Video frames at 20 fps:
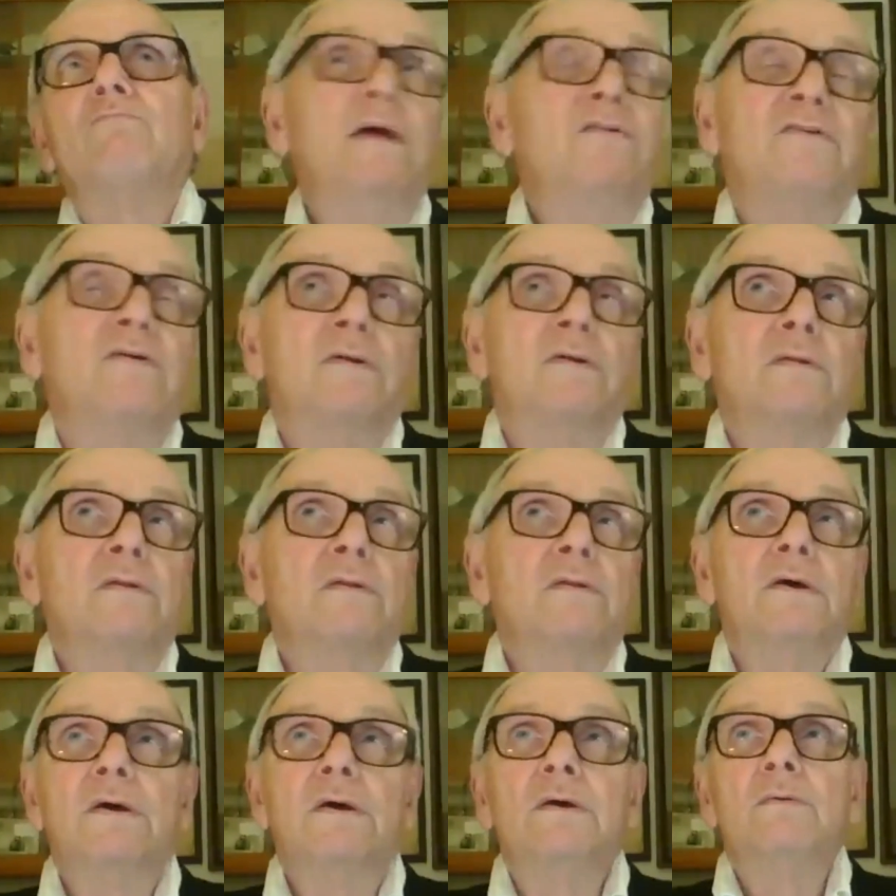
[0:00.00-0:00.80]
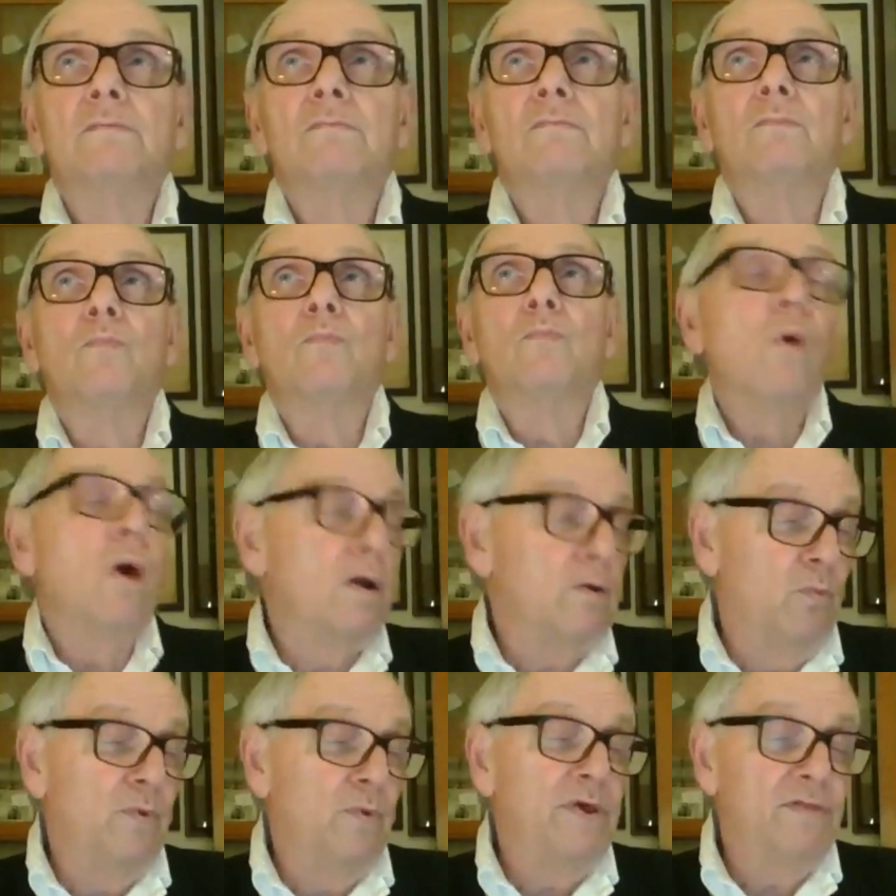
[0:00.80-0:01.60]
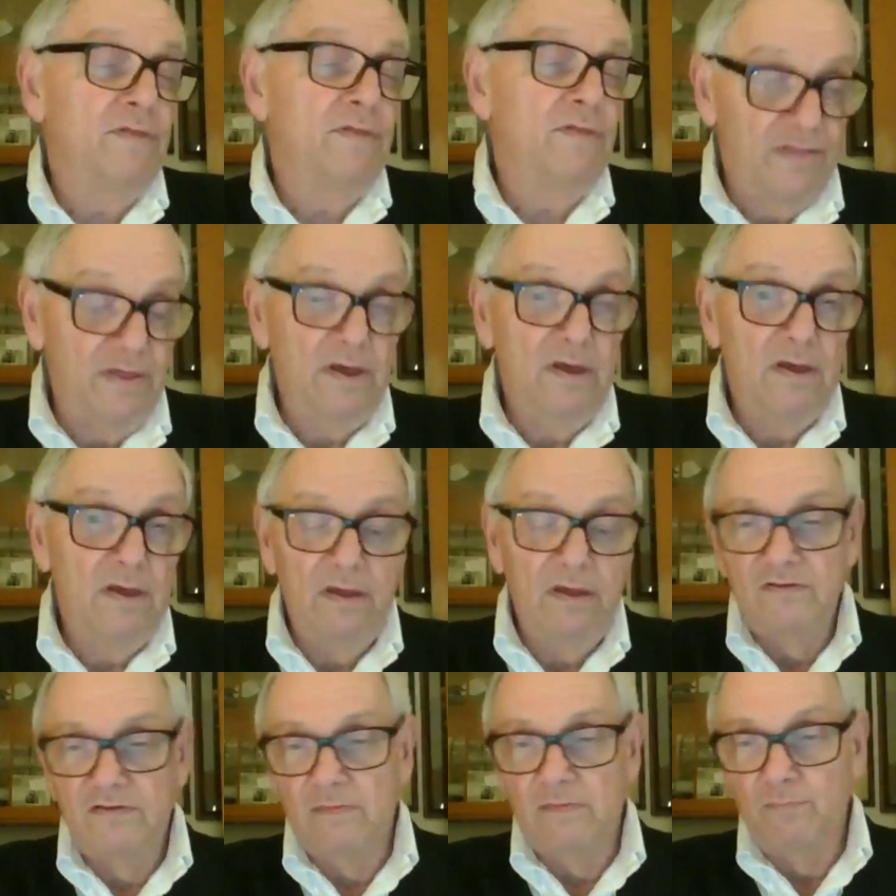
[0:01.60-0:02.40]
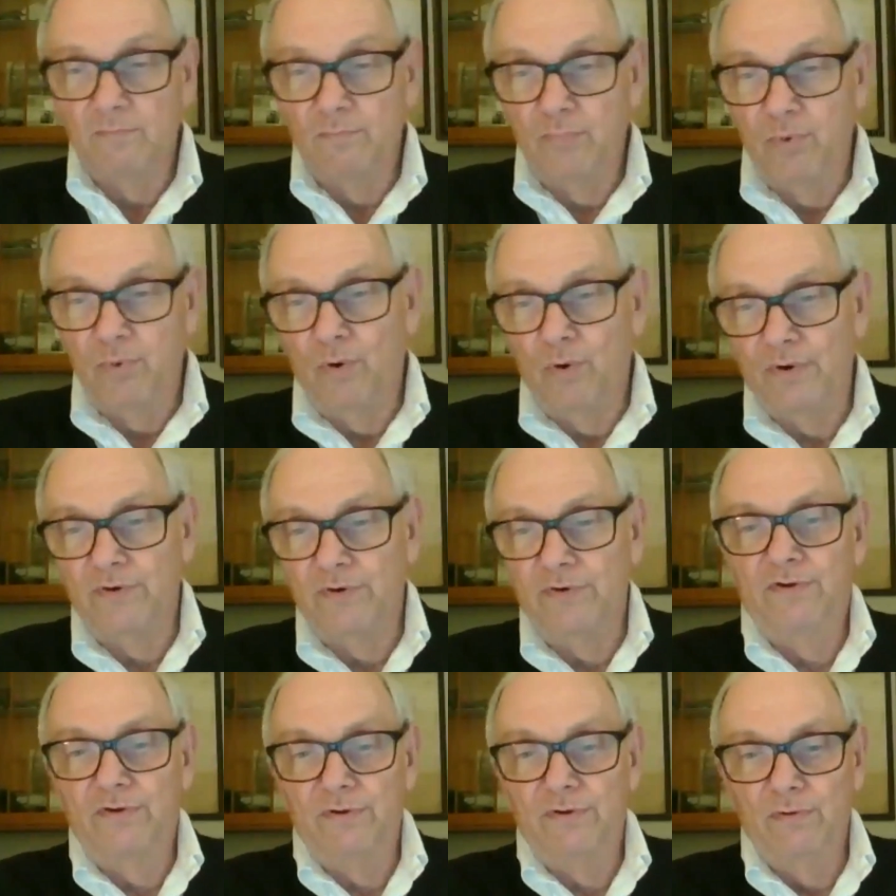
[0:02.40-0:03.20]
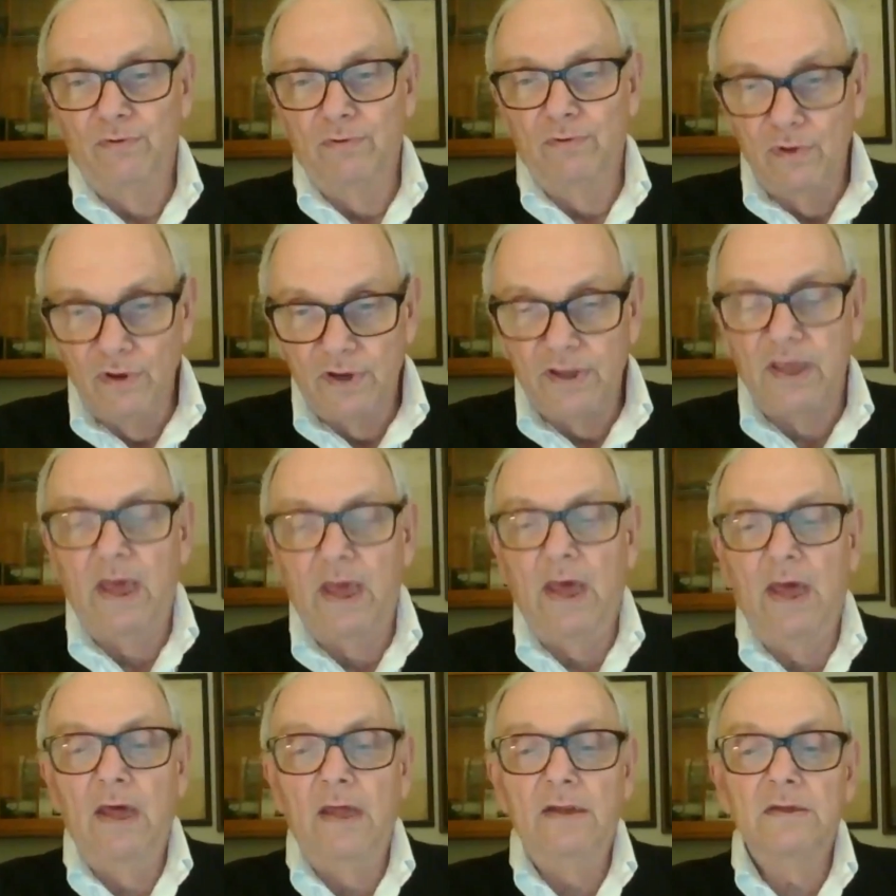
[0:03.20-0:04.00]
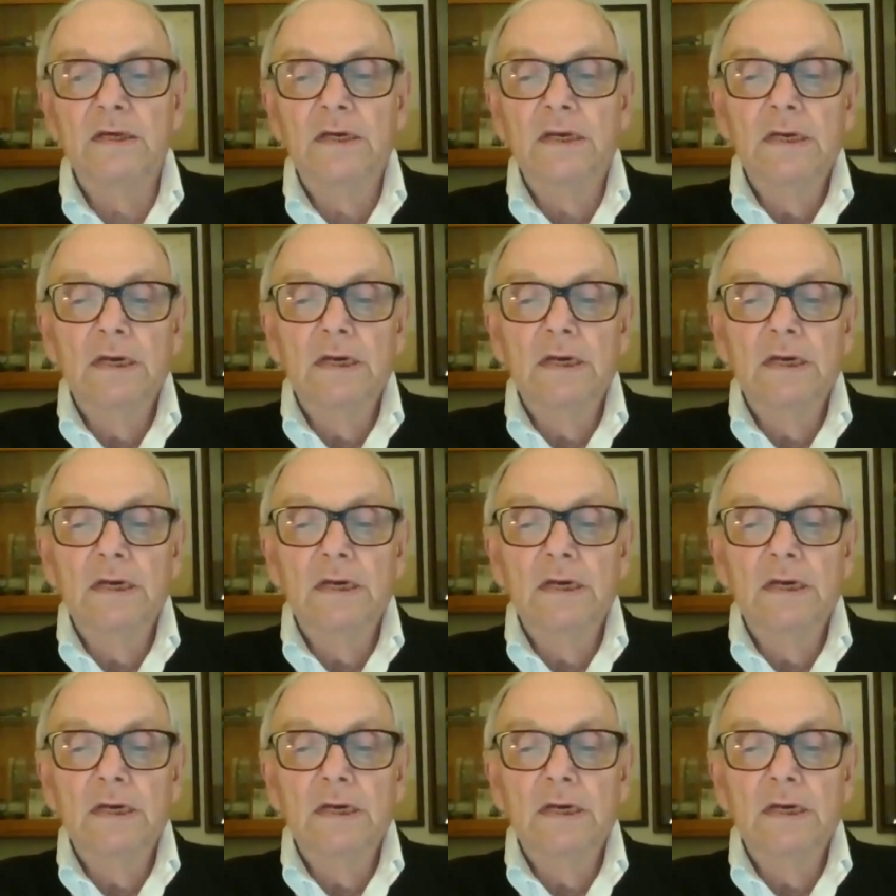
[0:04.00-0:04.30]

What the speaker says: basically what we think is important to look at.